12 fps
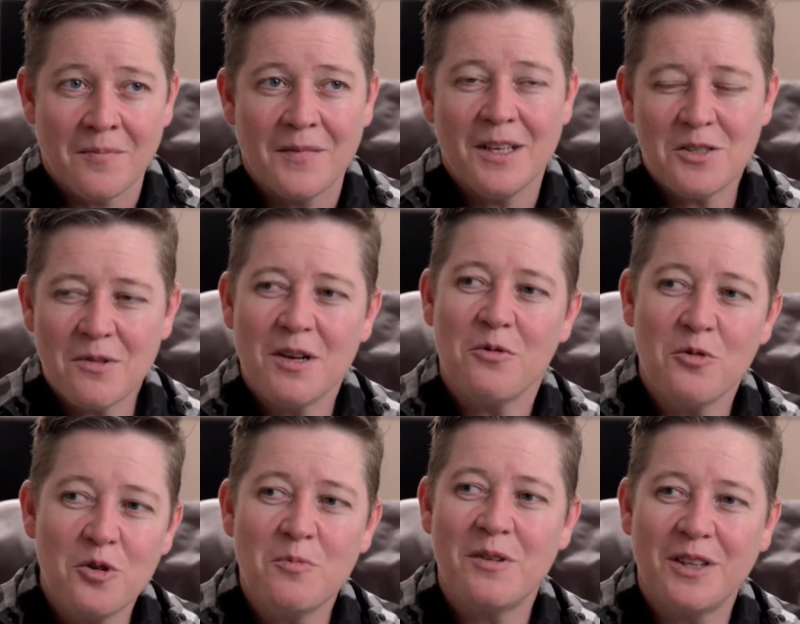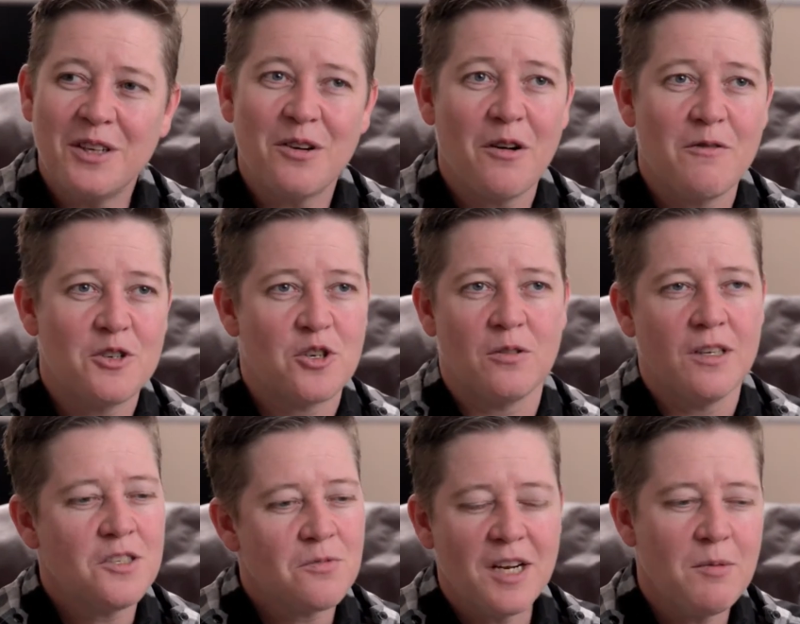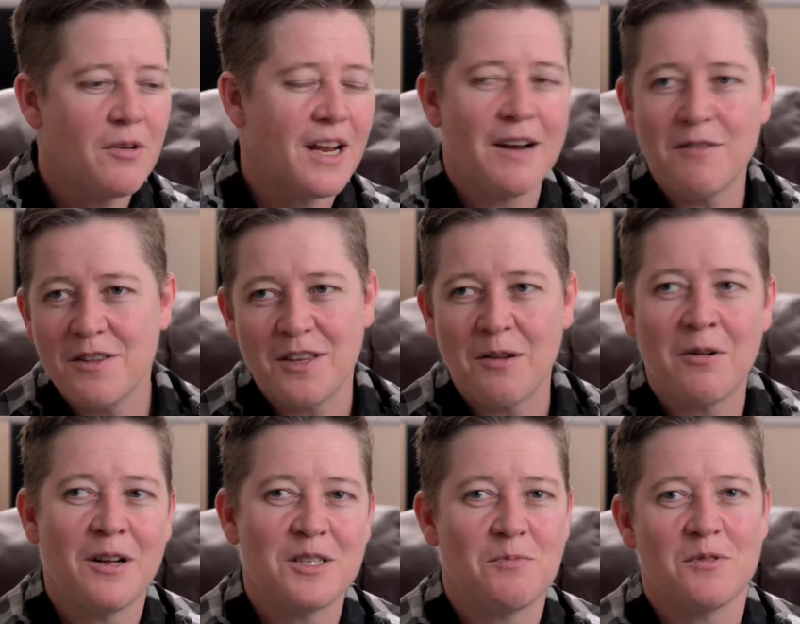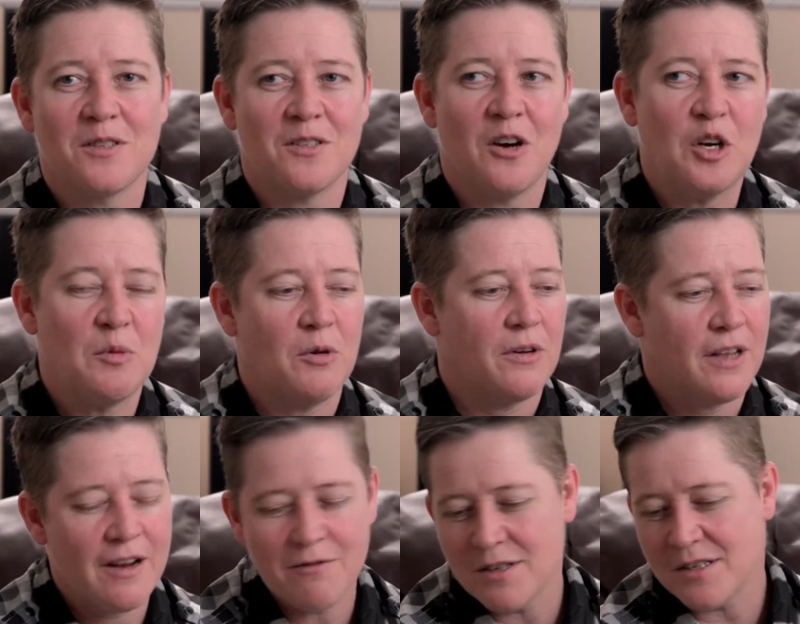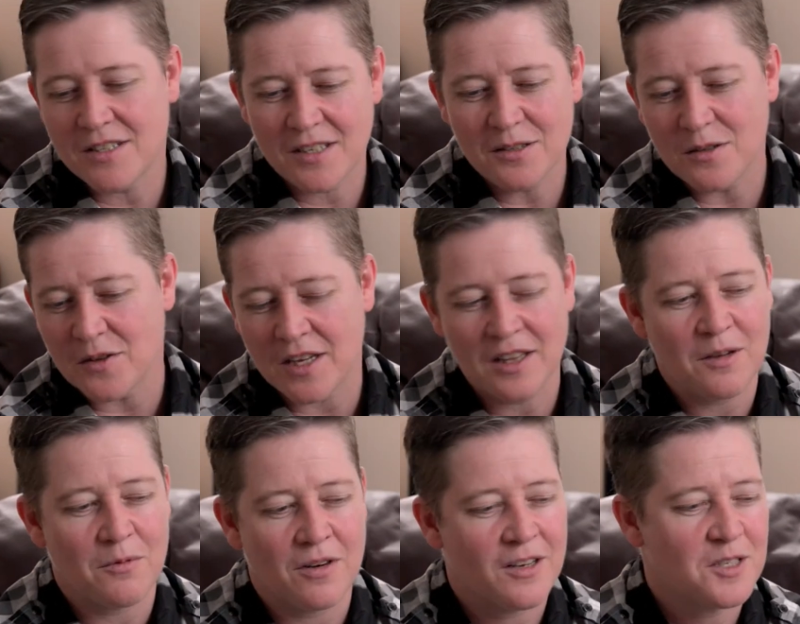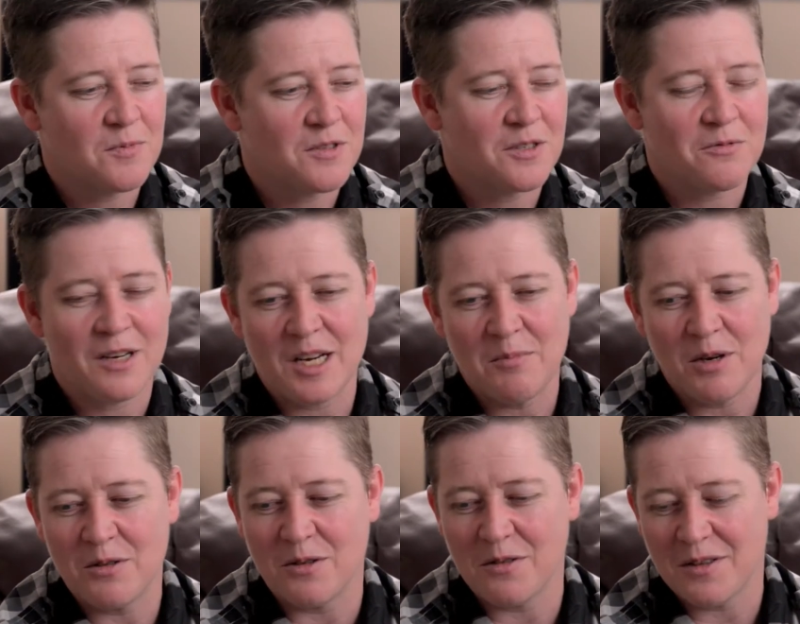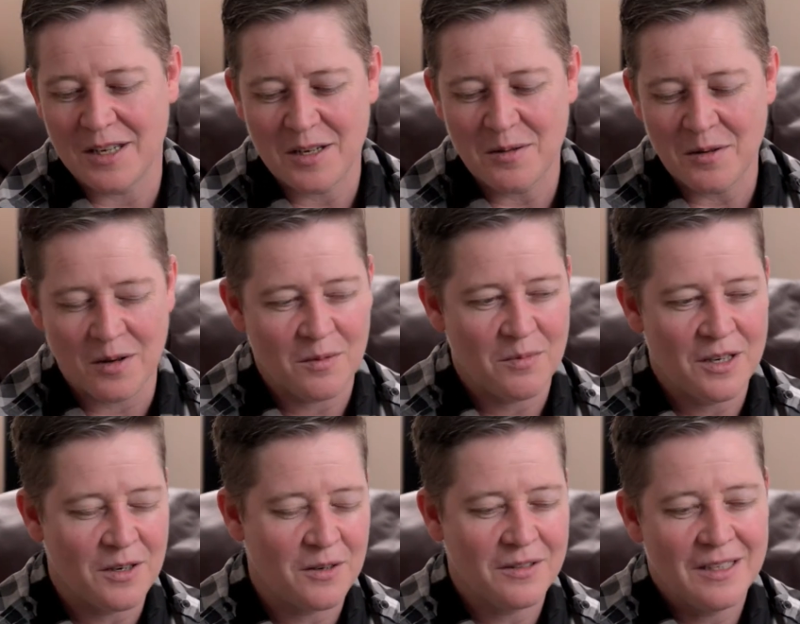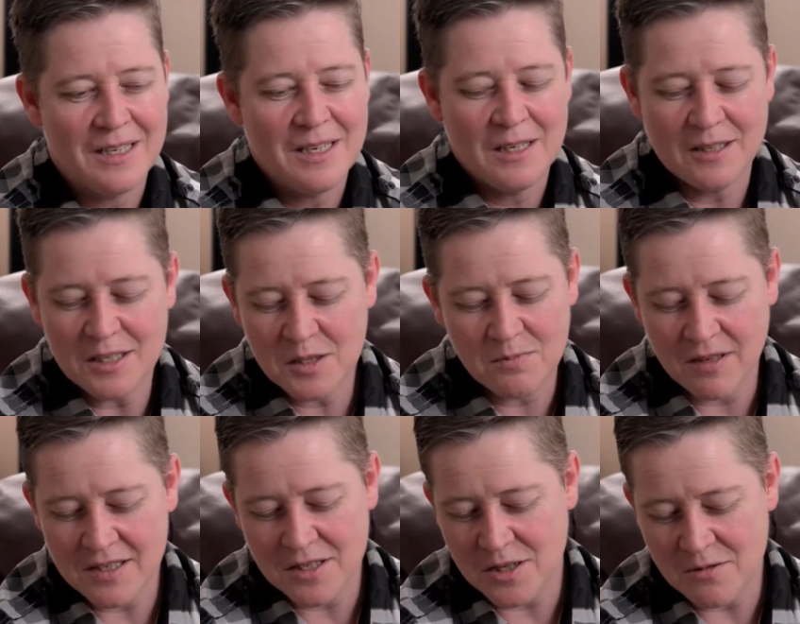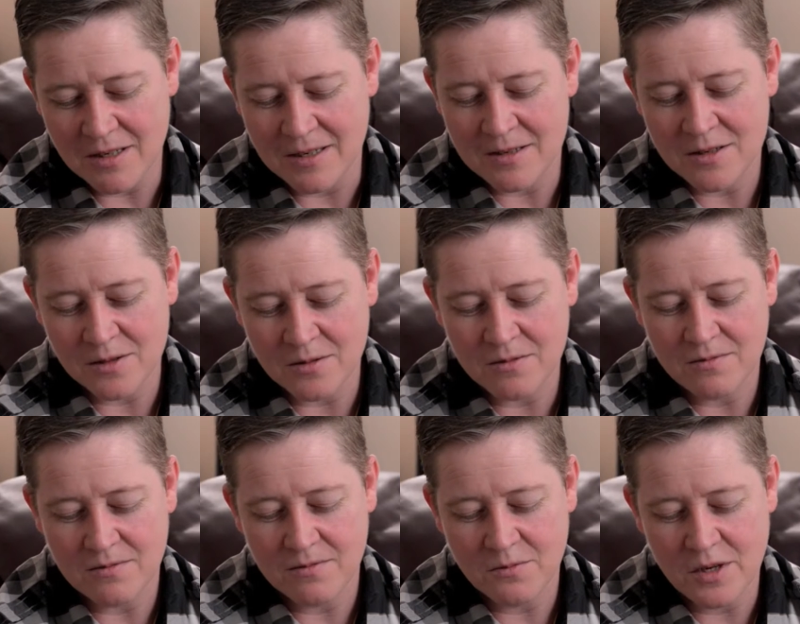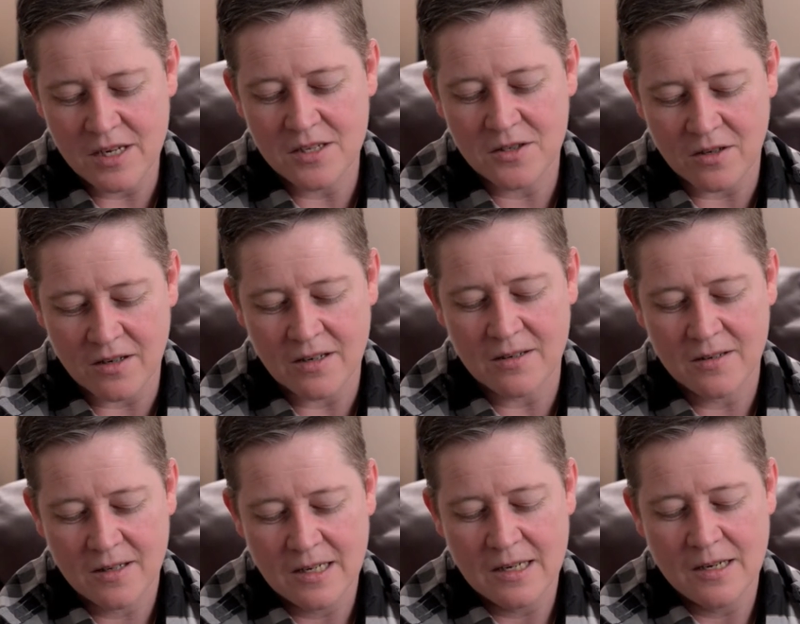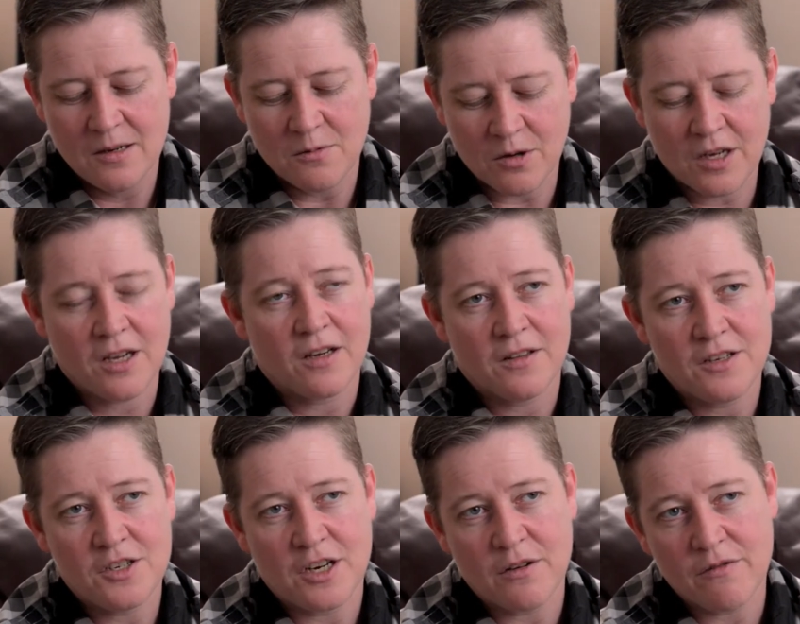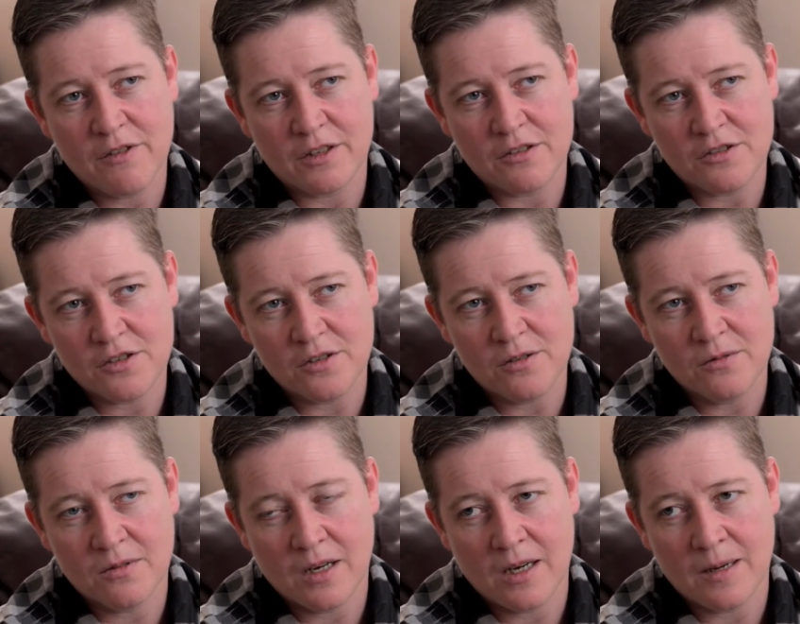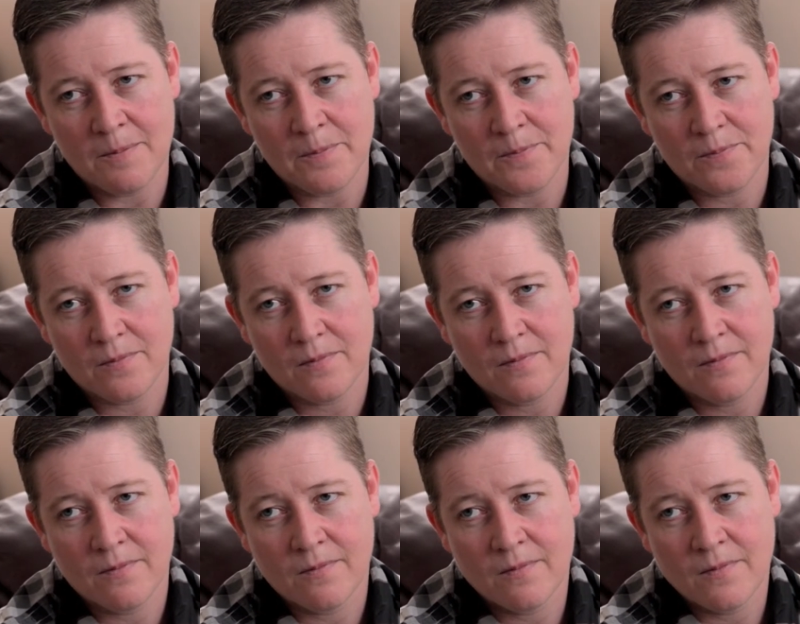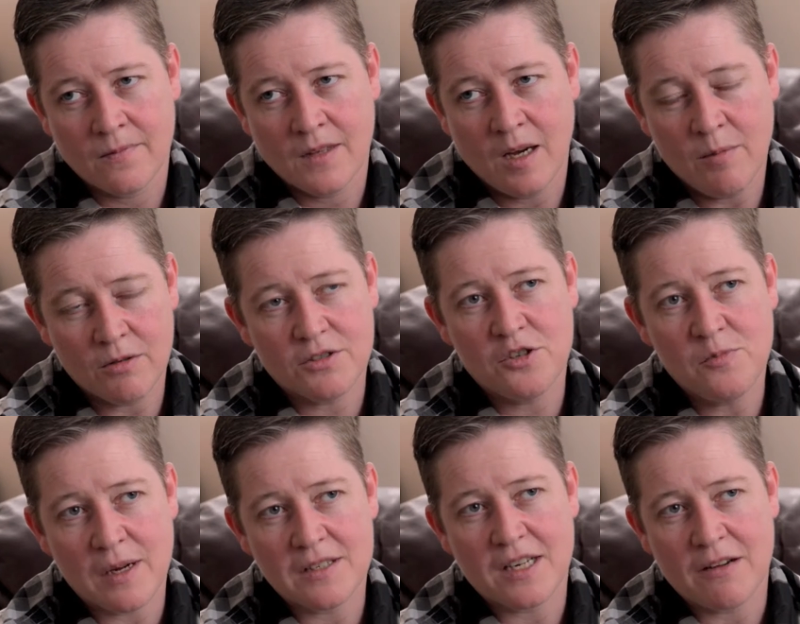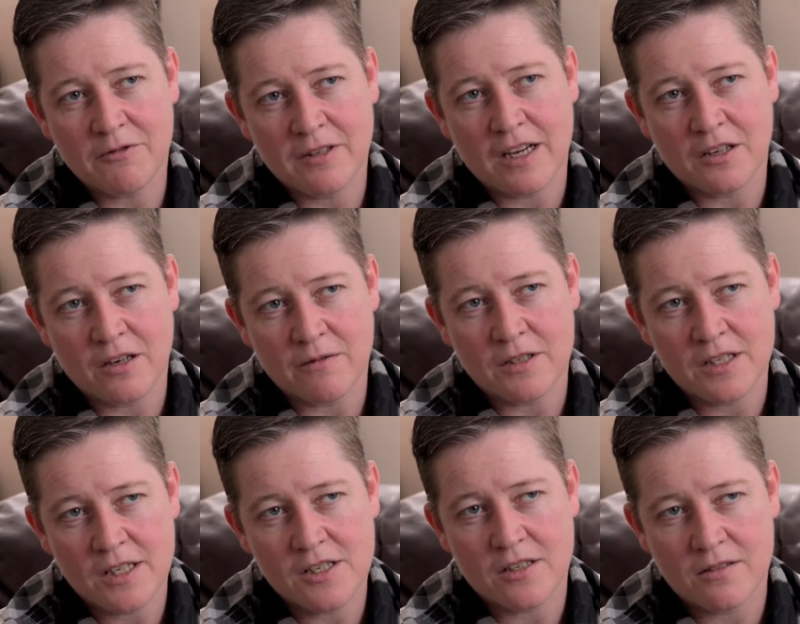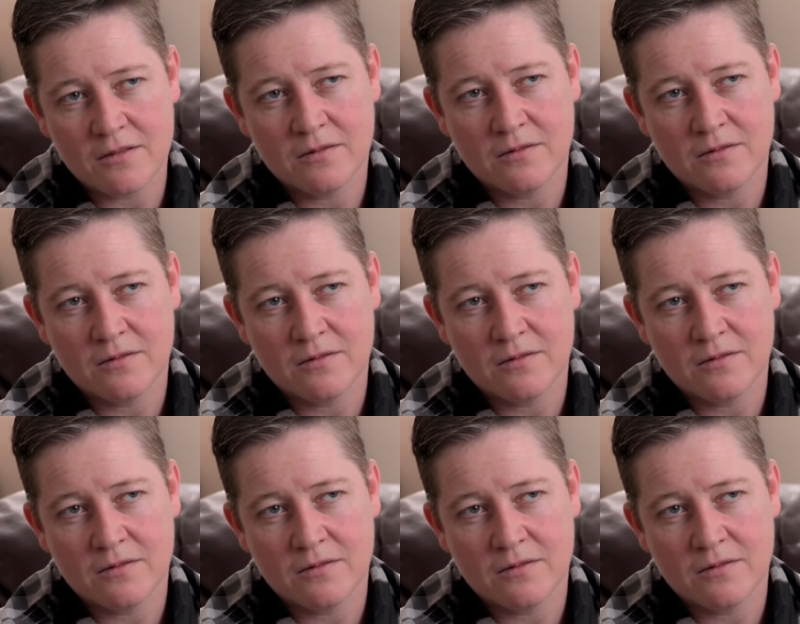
"Let's write a room clearer of a show. Let's write about everything we're not supposed to talk about. Every single thing that we're not supposed to write about or think, or, you know, let's do it." And so we started working on the Gender Failure show about 2 months after that conversation.